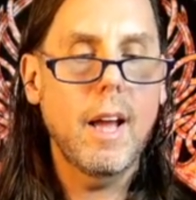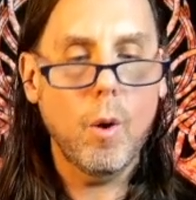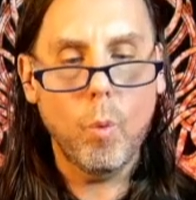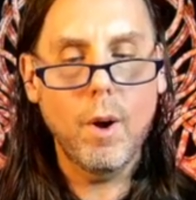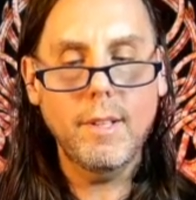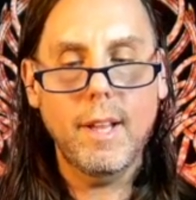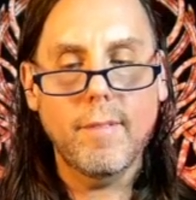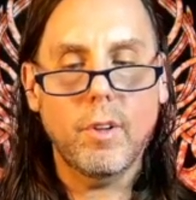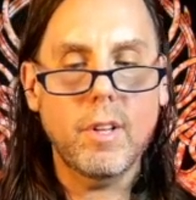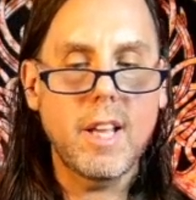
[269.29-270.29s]
At one
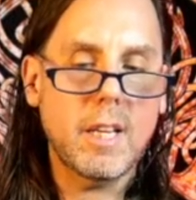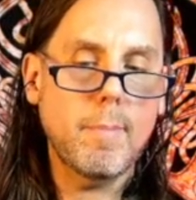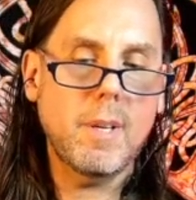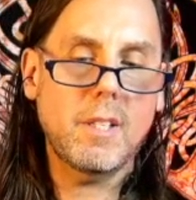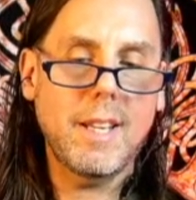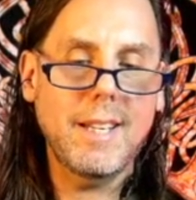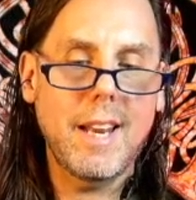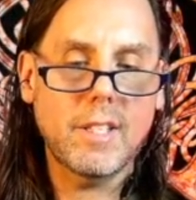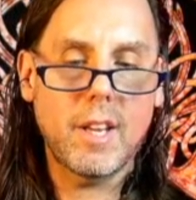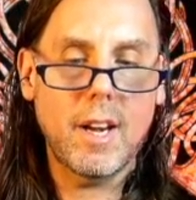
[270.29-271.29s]
level, it can be seen
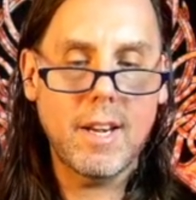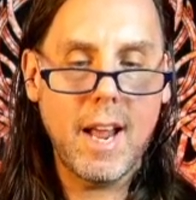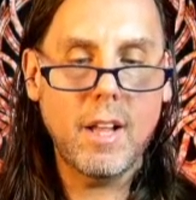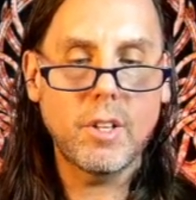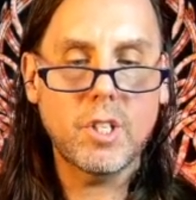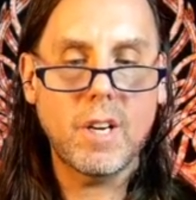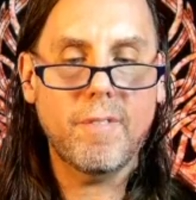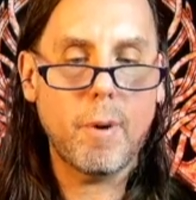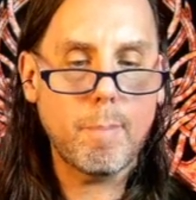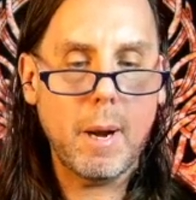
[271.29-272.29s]
as an analogy
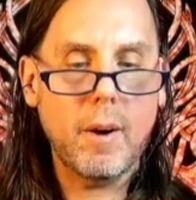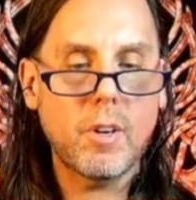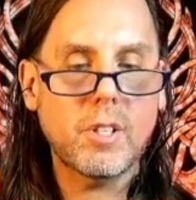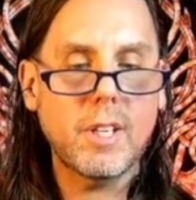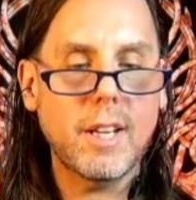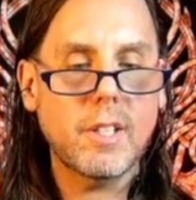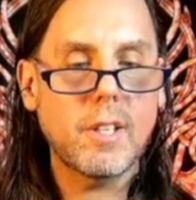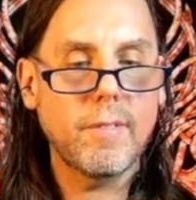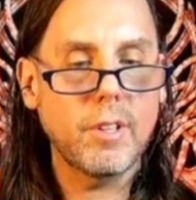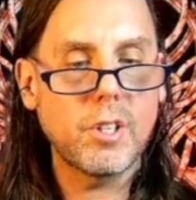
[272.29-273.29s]
for parasitic
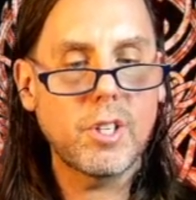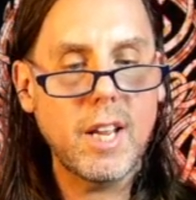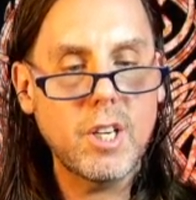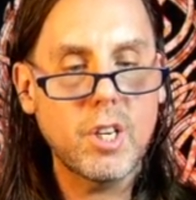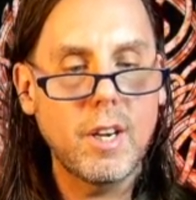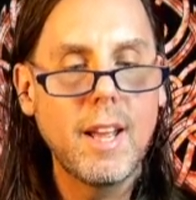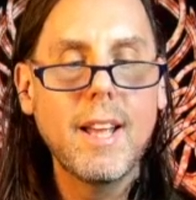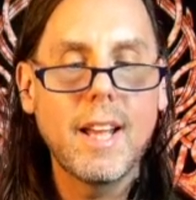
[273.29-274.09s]
civilization